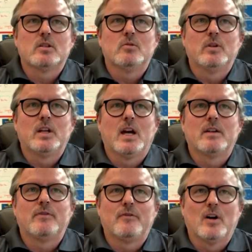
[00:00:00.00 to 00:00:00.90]
we
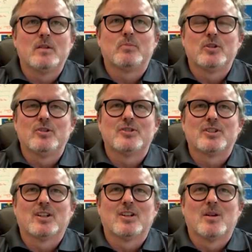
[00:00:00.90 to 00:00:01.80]
had fun
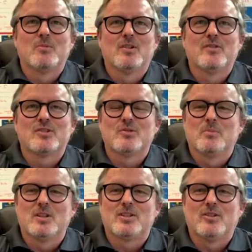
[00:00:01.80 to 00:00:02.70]
producing a number of the Swim
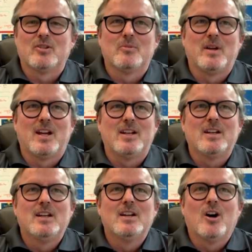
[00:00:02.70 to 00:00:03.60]
Ontario made
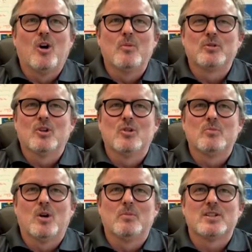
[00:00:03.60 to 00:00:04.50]
homegrown
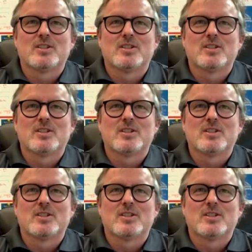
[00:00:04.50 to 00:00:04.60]
moments,